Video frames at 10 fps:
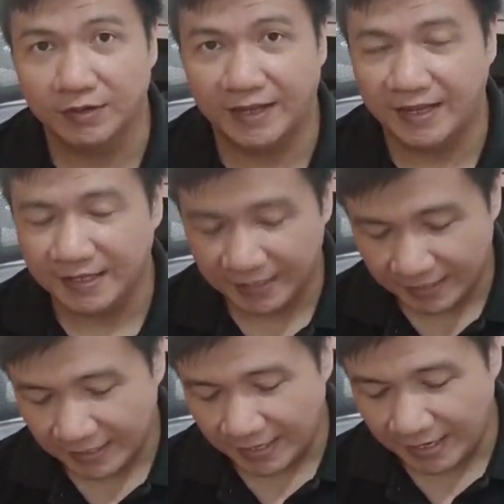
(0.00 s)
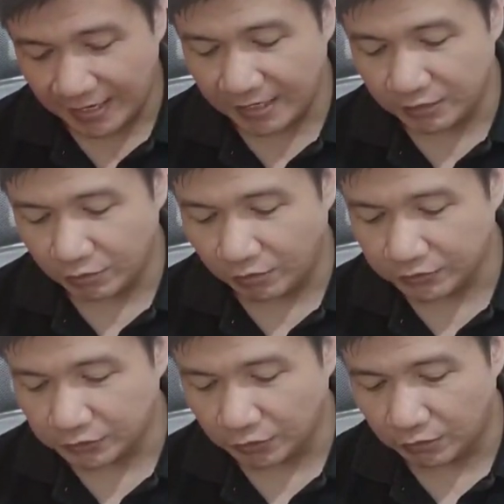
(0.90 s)
okay? And
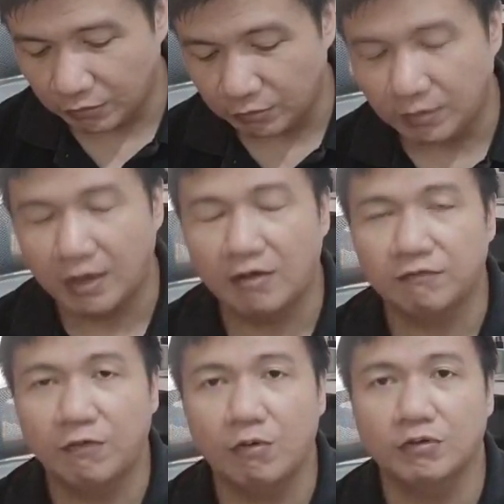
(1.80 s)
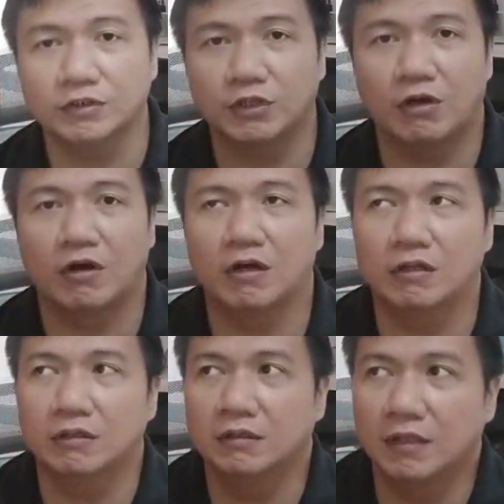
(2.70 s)
also, focus
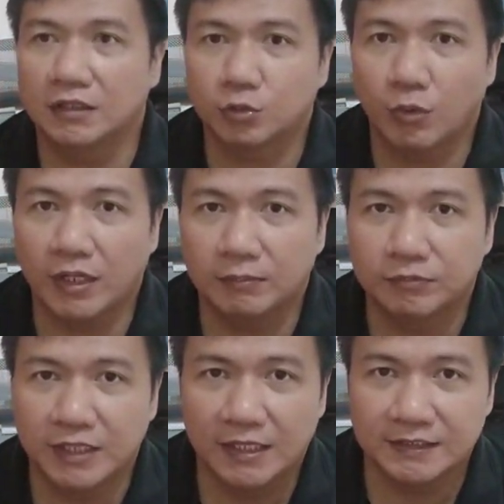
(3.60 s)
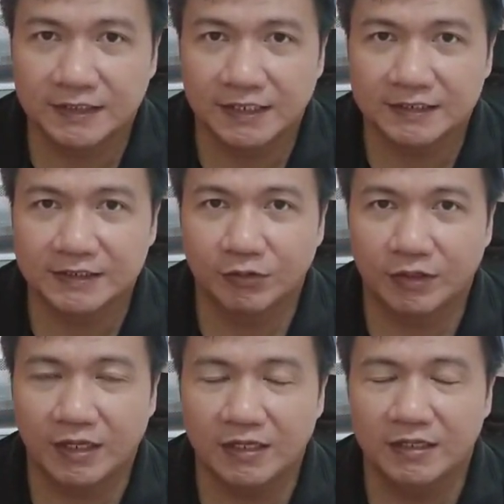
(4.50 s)
on the 12 tenses,
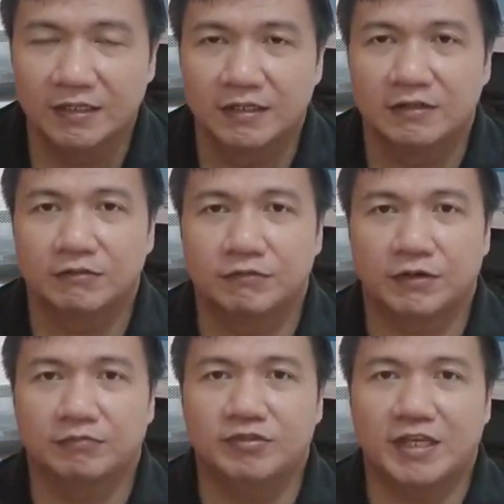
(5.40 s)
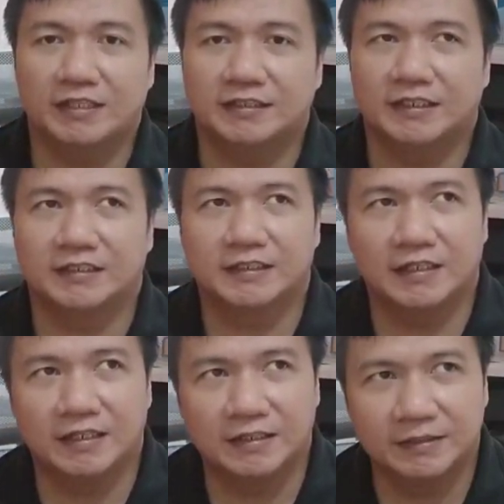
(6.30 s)
okay? Verb tenses.
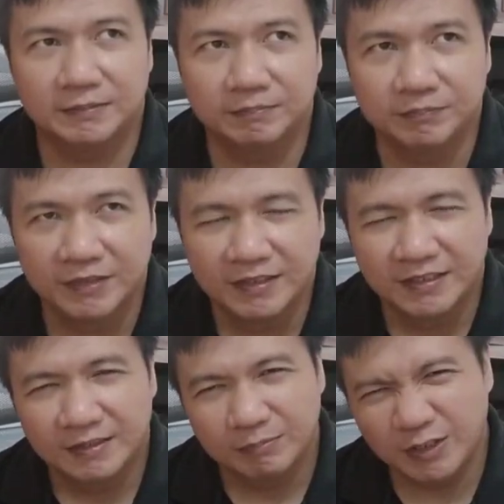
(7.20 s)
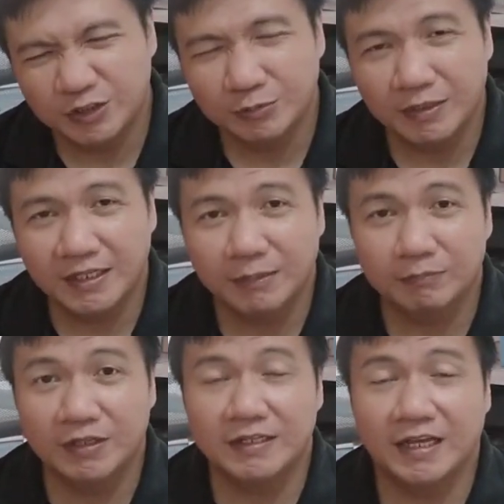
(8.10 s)
Medyo
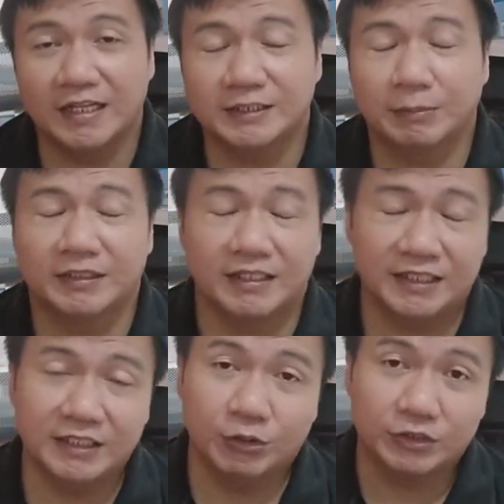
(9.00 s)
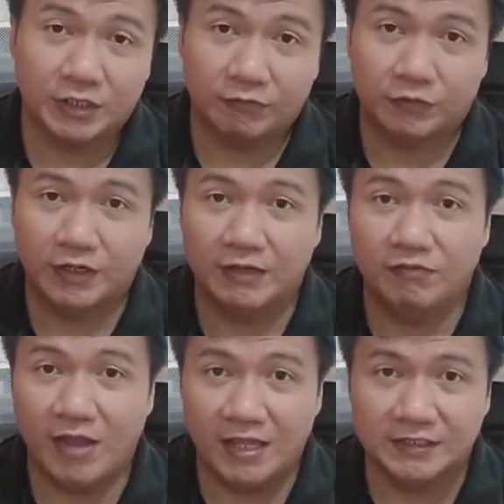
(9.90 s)
mahirap na yun, guys, but I think those are for
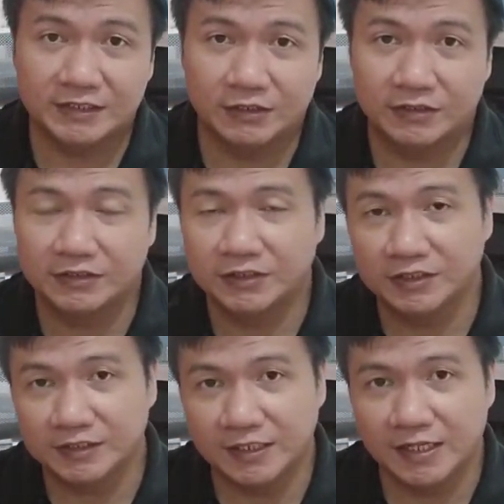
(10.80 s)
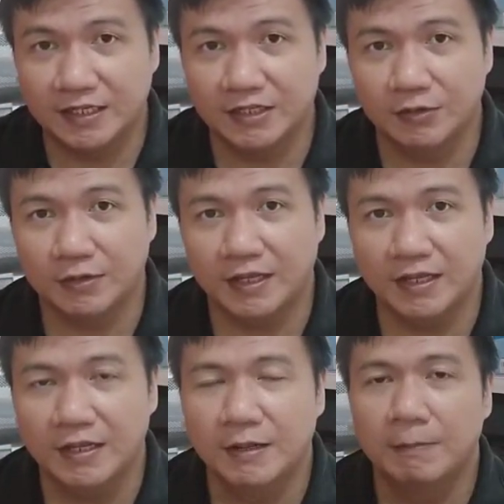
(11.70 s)
advanced learners na,
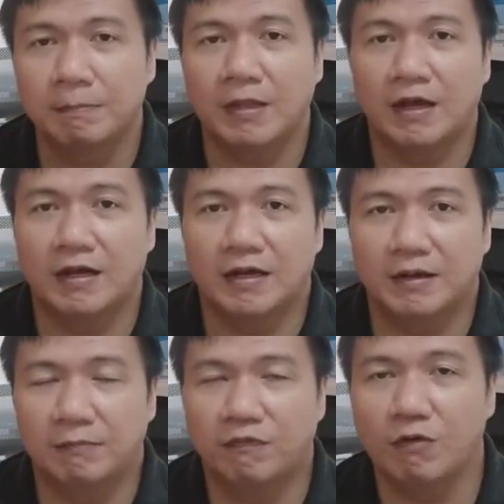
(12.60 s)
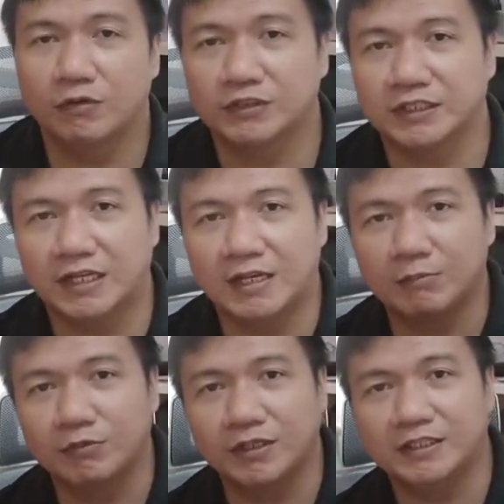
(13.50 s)
okay? Focus ka
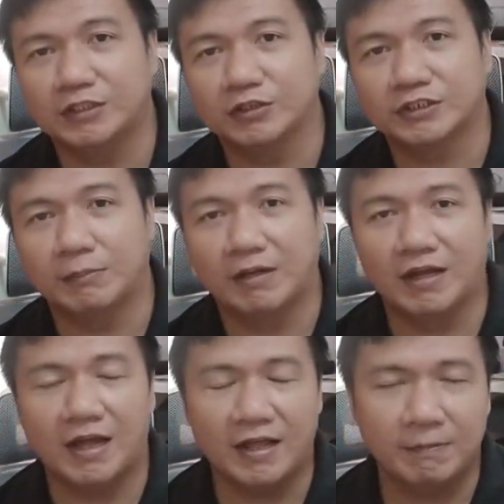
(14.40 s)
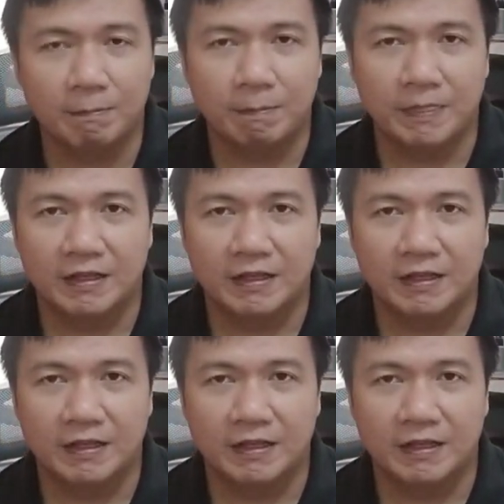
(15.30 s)
lang muna dito sa mga